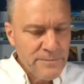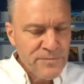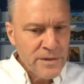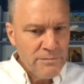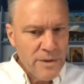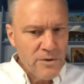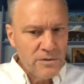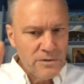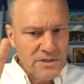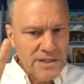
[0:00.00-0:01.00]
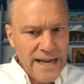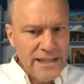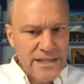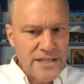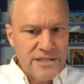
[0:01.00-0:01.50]
Remember, for
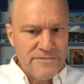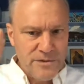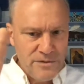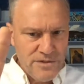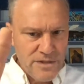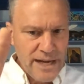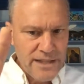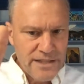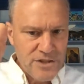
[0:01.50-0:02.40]
Lucilius,